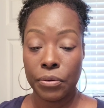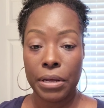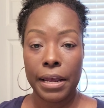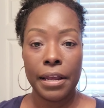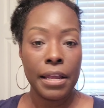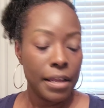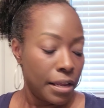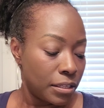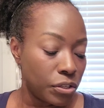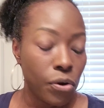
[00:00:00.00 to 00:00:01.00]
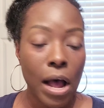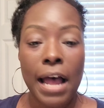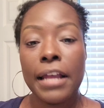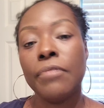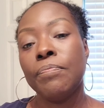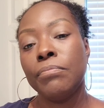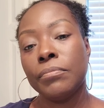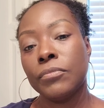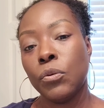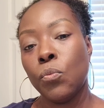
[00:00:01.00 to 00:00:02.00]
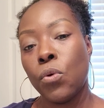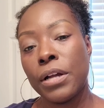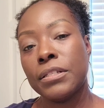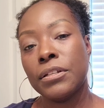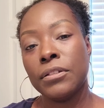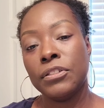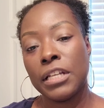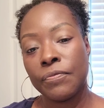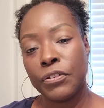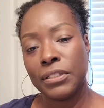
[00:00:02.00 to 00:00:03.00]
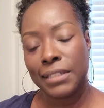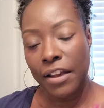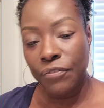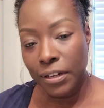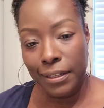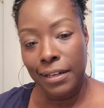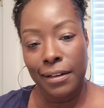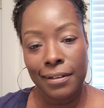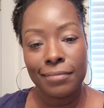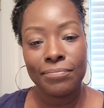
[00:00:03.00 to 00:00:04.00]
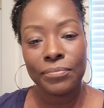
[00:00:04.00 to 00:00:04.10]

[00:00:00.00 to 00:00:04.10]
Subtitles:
Okay, so I want to definitely